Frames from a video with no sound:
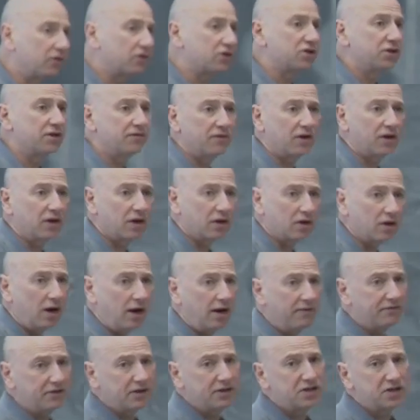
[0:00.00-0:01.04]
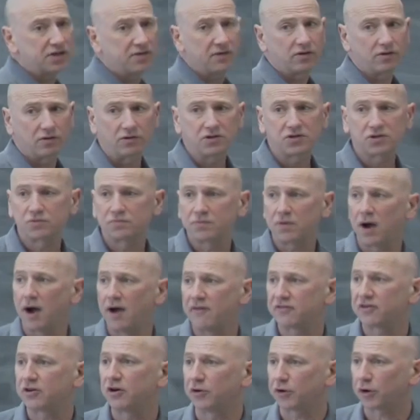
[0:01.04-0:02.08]
version of a uh, confidence interval, though it's
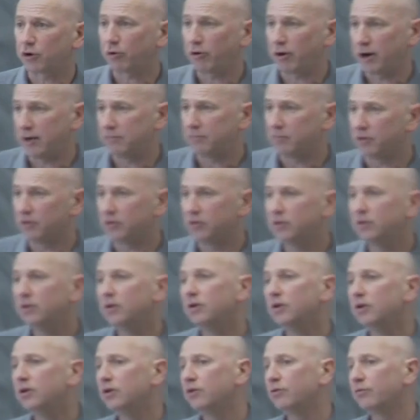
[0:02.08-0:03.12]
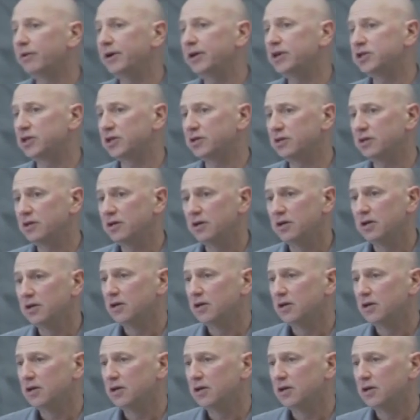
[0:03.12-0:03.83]
often called a credible region.